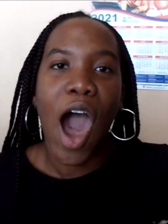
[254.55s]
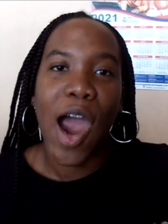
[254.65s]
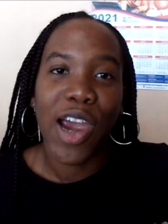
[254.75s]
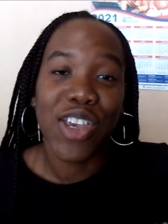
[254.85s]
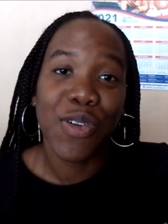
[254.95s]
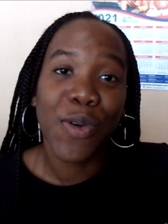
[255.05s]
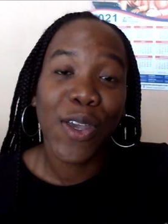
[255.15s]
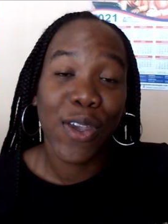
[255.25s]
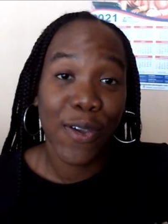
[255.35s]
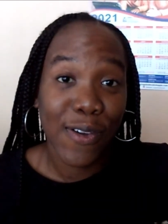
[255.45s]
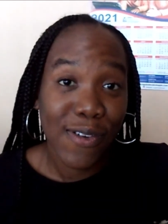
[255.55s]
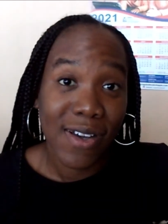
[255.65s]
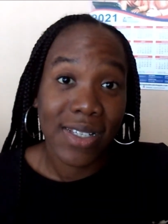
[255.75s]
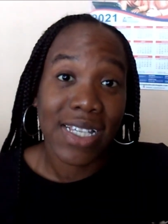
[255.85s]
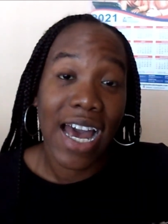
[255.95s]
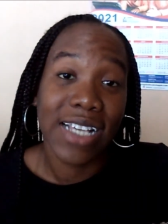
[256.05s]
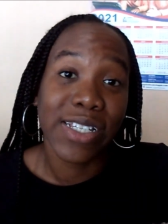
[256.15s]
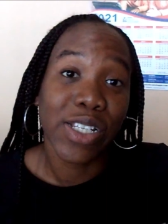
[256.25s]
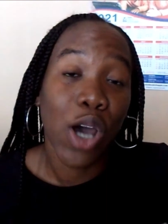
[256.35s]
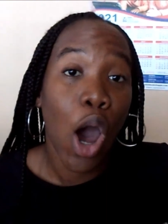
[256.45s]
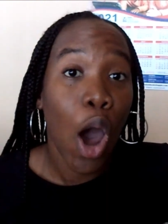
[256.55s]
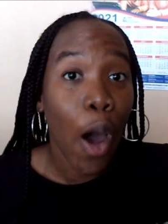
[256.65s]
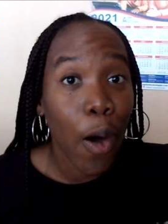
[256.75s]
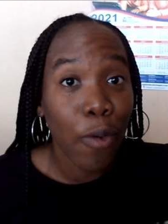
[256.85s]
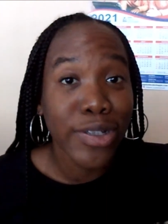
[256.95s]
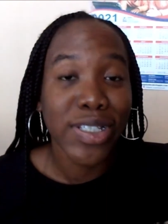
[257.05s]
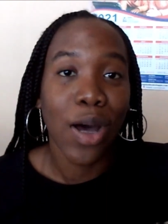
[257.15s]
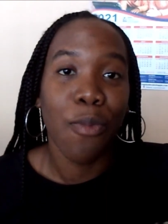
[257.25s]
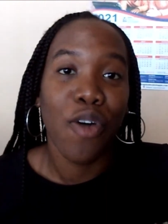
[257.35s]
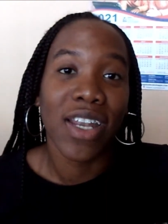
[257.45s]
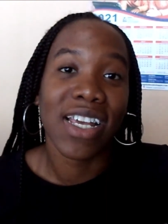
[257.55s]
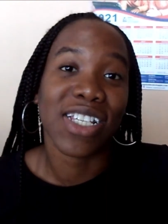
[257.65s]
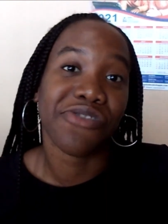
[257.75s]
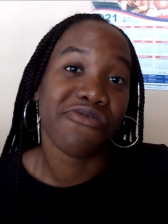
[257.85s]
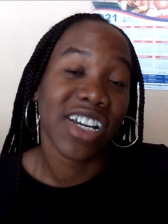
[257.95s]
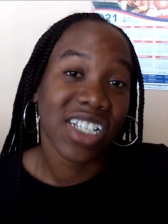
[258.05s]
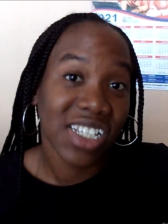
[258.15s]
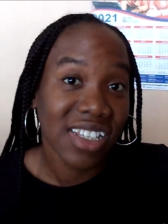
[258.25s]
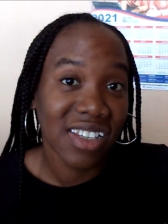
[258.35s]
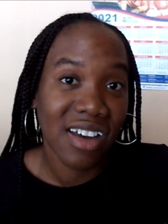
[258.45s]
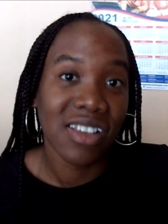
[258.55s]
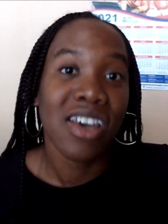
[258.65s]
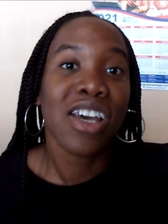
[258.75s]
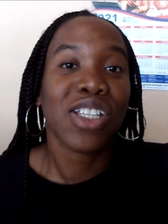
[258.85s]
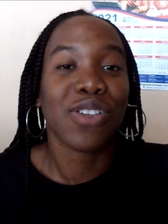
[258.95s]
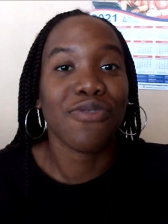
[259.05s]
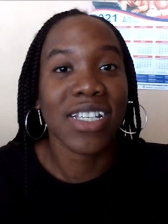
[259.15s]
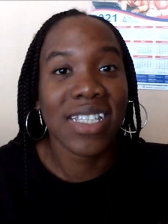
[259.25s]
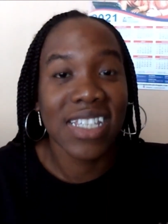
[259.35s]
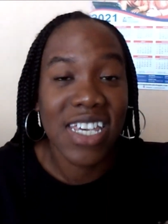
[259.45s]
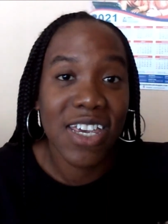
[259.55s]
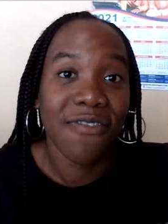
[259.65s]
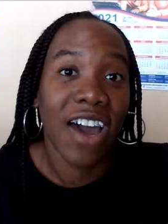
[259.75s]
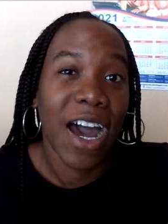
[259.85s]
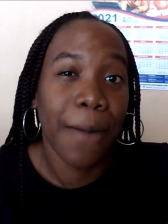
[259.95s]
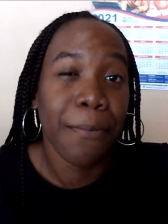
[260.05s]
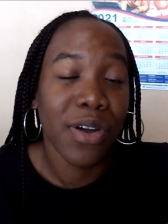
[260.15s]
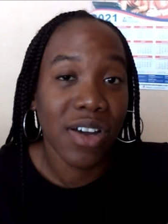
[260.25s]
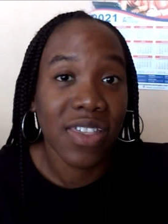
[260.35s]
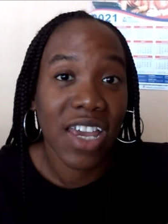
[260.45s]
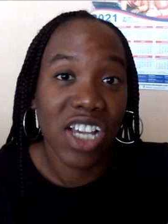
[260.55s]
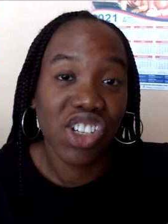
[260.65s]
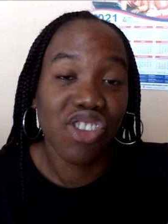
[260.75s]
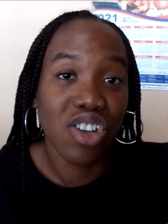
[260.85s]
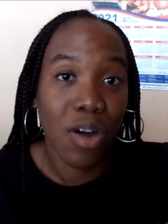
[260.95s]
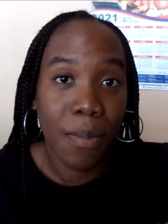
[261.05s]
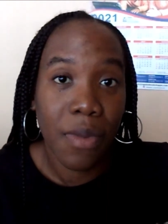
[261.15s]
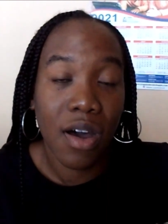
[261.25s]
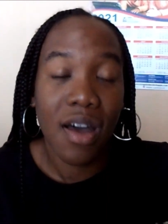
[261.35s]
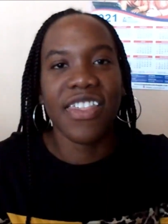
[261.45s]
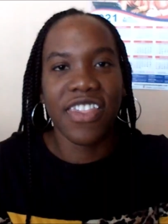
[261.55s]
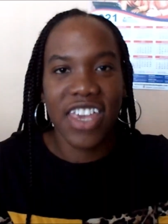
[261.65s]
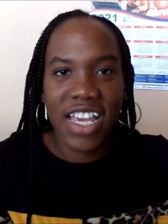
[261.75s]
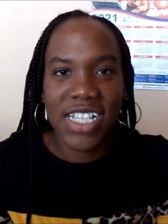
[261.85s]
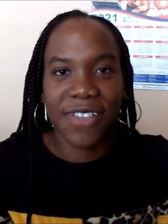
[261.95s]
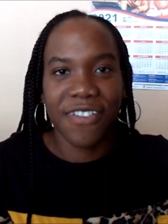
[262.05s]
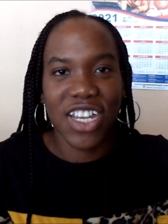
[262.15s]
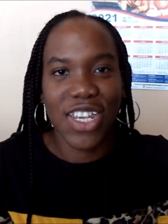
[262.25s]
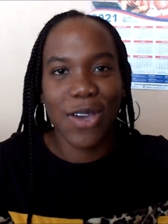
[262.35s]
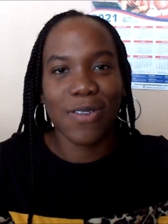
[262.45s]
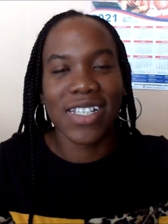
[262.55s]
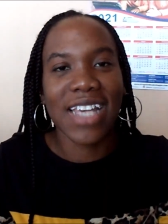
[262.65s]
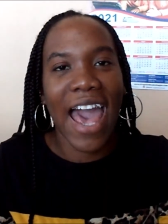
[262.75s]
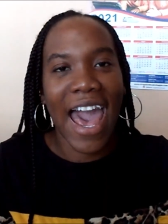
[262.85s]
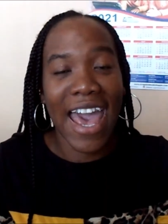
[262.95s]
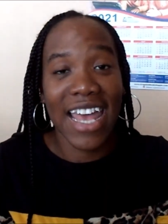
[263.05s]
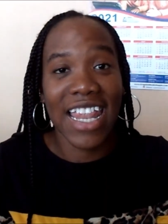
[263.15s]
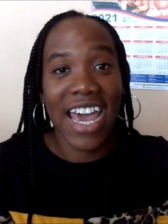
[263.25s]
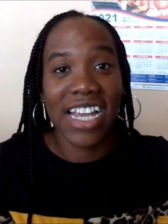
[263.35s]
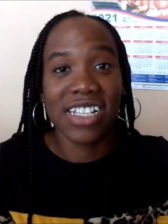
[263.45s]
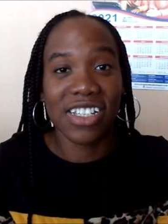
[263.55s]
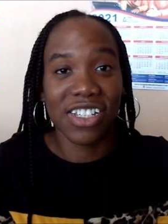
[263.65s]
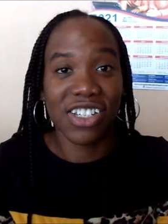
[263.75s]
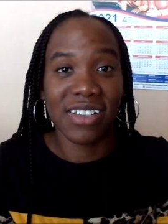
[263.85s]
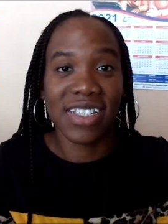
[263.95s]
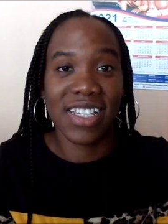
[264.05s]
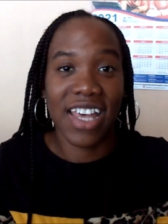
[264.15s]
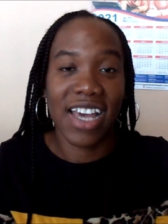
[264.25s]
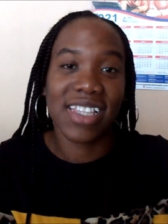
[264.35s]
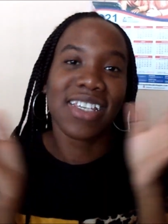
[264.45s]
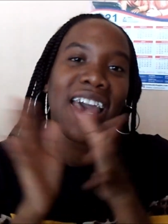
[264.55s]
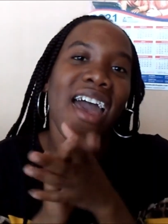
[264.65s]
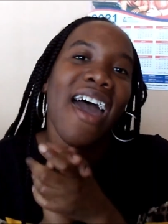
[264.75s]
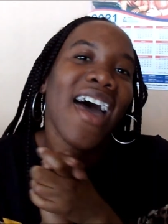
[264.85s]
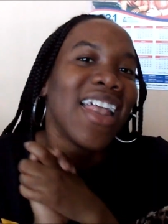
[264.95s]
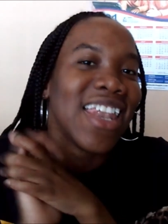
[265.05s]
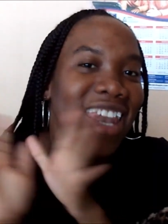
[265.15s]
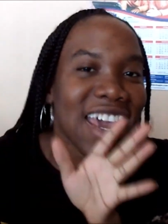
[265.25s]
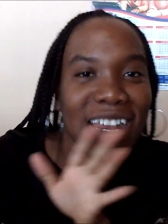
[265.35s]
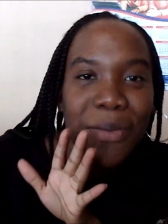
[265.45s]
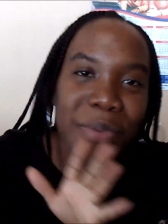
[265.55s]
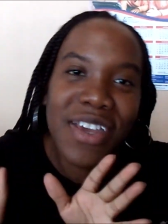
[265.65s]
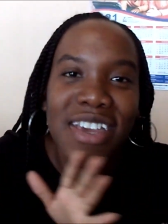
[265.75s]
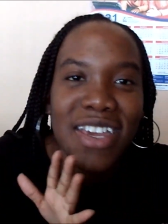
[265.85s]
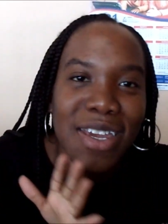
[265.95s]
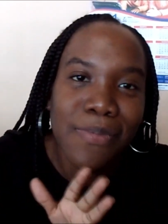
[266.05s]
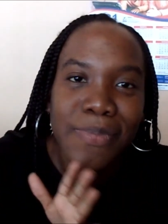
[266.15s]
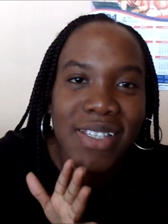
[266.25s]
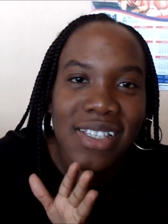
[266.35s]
Are you curious as to how someone is registered to receive a birth entry number? These videos highlight just that. Later, peeps.